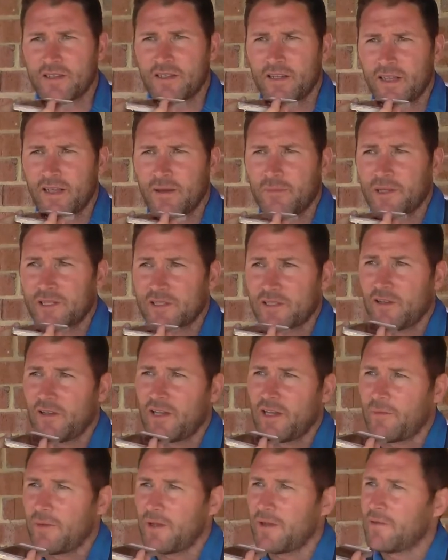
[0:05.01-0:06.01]
and I'm
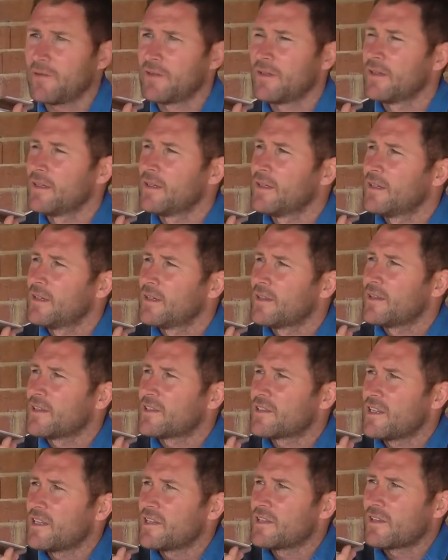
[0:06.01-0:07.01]
excited about
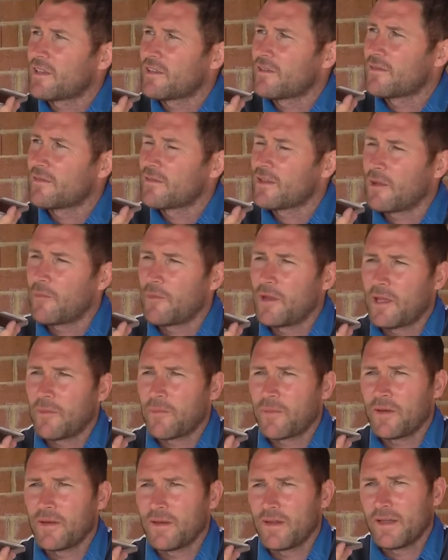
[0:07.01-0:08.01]
this season coming
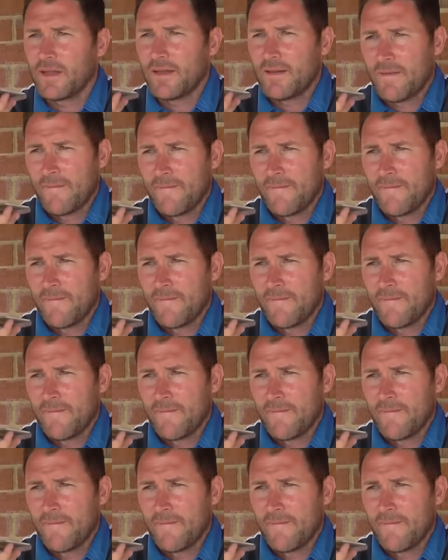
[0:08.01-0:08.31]
up, and